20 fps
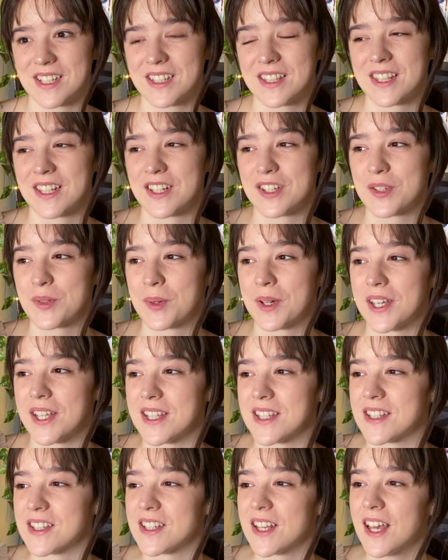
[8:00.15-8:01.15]
This
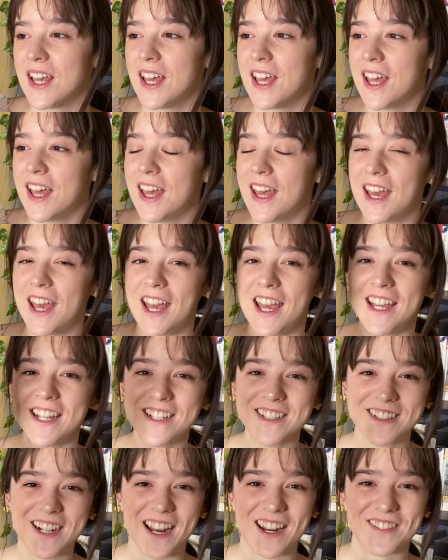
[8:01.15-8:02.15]
was
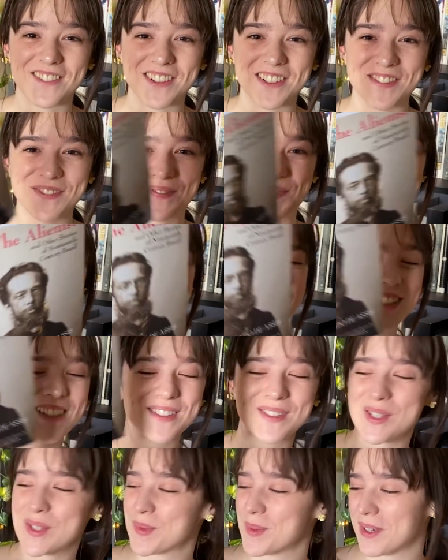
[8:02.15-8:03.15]
incredible. This
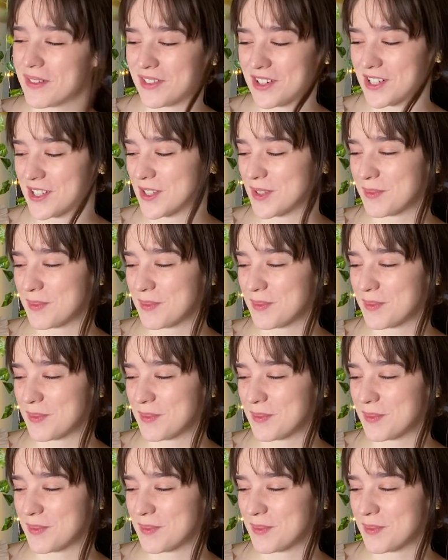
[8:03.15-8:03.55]
was my first